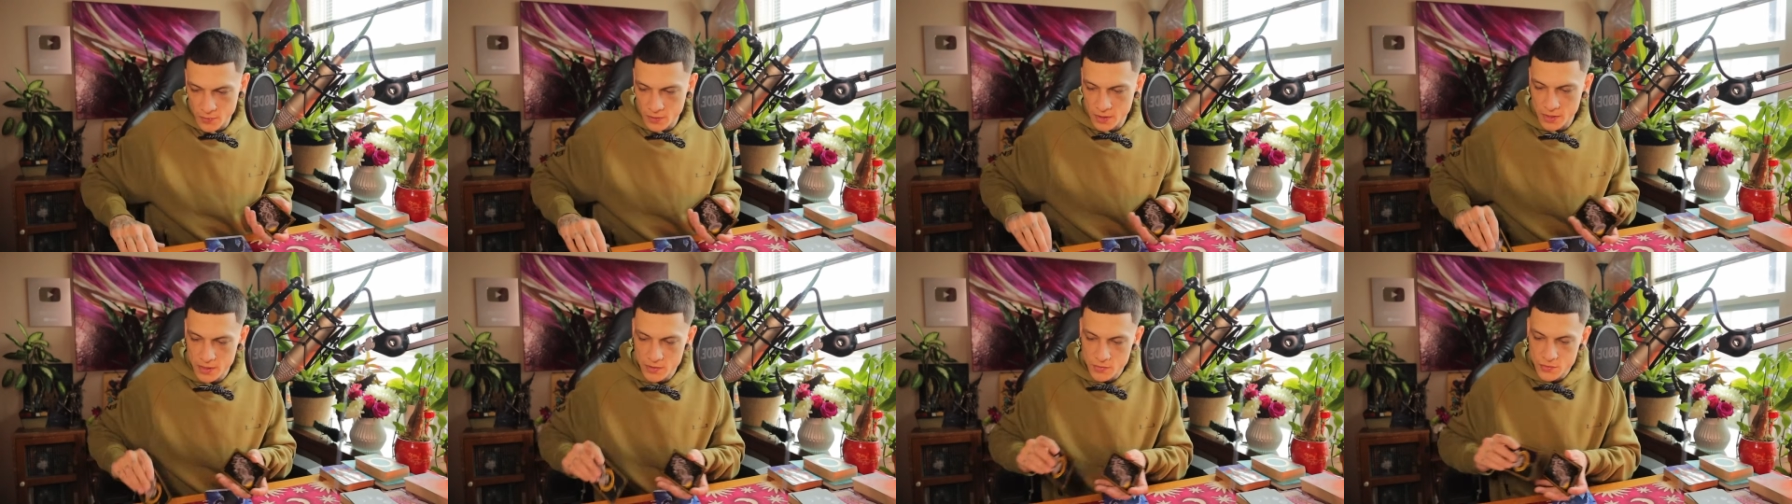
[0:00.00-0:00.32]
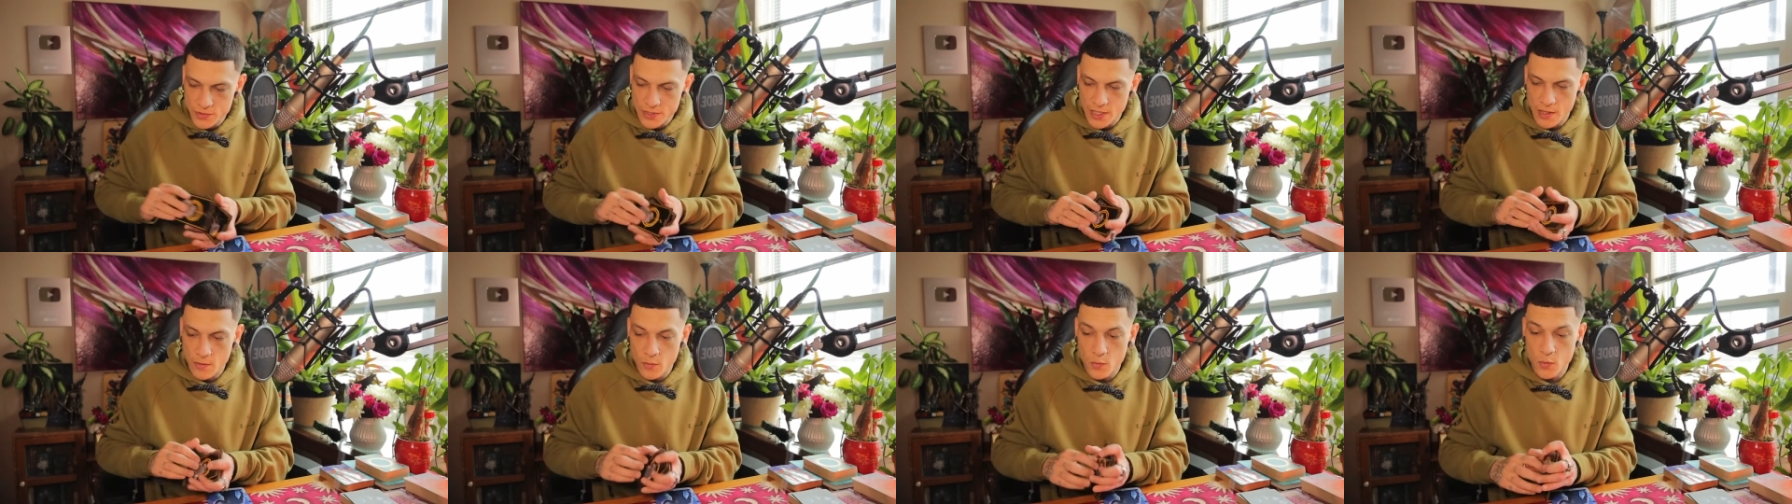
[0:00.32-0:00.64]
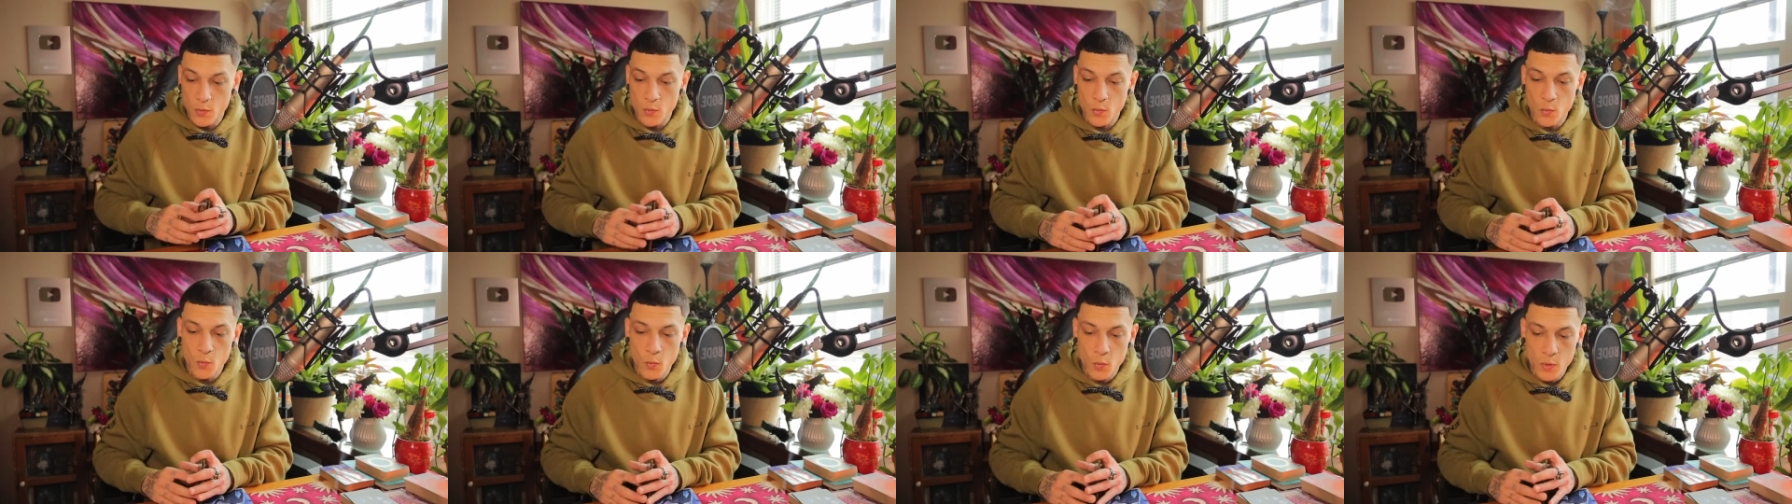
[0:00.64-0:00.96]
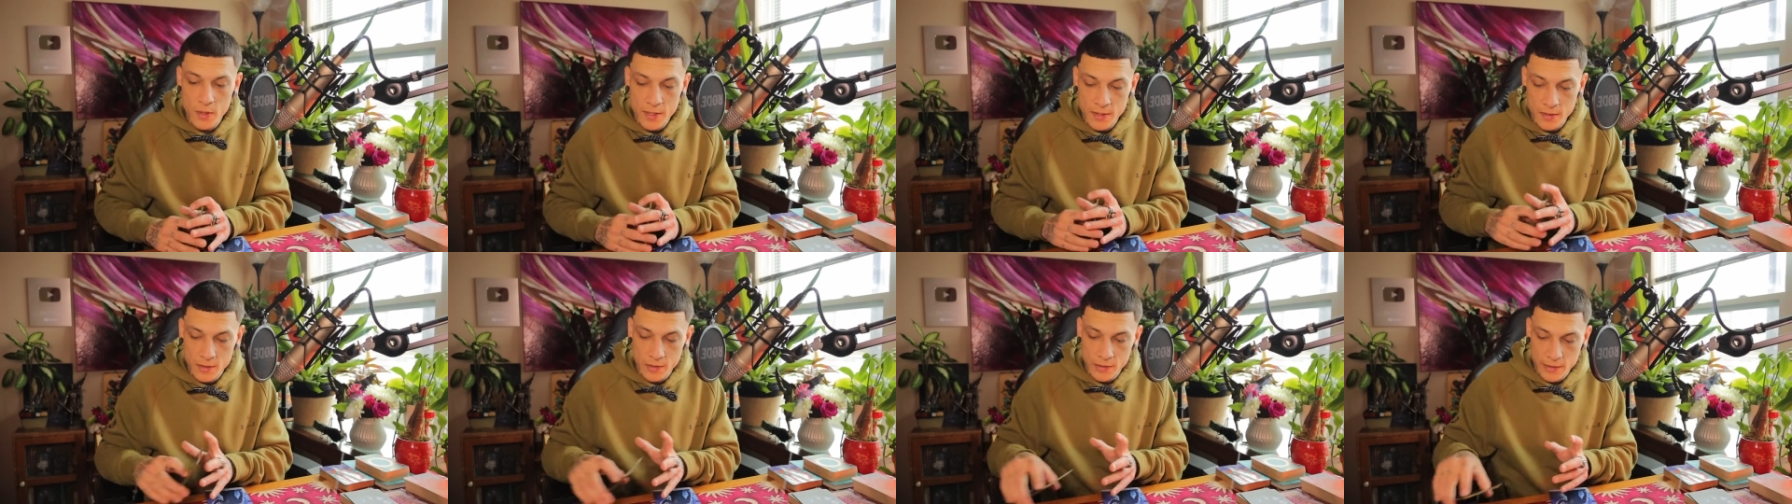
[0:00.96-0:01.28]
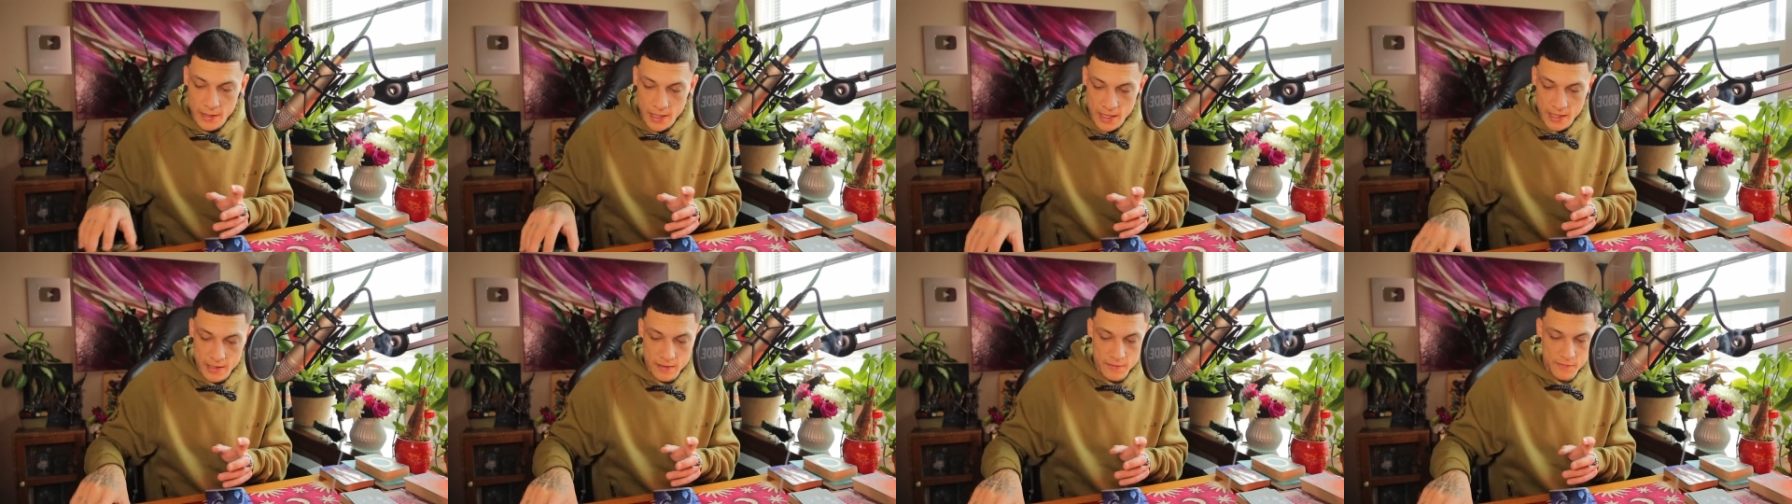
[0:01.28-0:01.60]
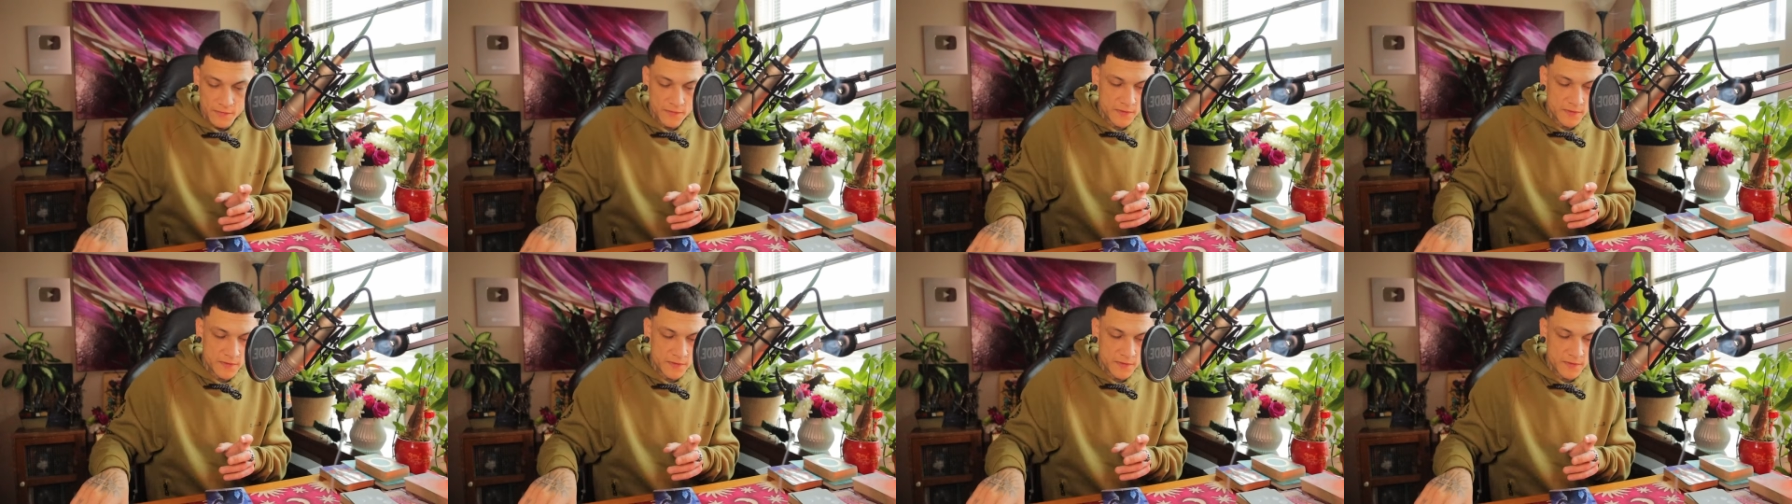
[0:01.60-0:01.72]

We're going to use our will and